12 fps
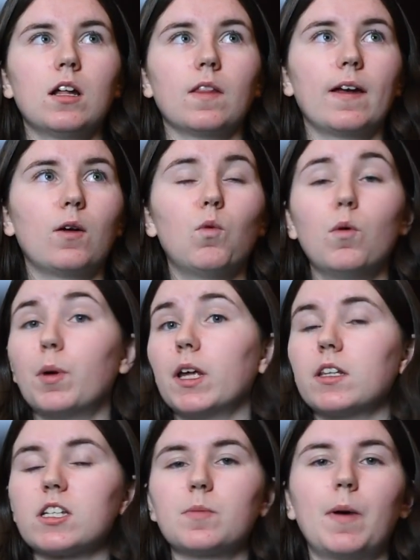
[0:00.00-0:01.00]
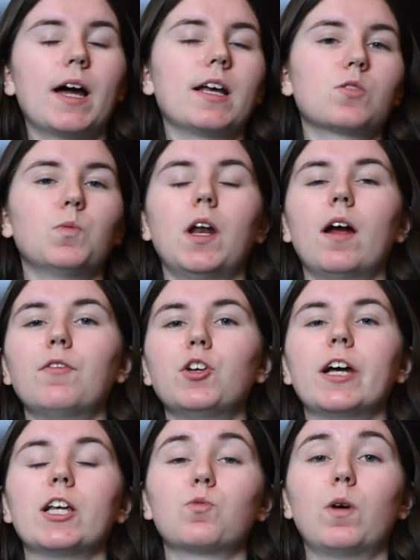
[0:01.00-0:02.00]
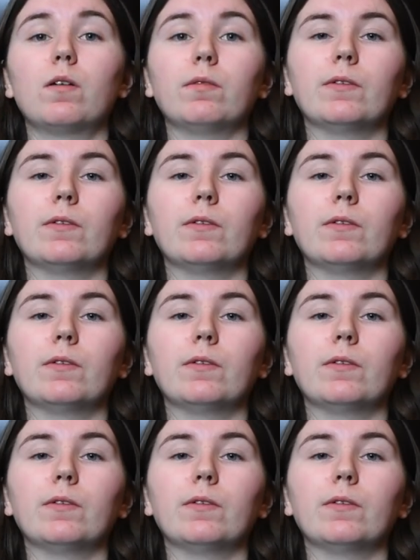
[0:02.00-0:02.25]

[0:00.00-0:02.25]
Like, we'll bring the spice. Whatever you guys want,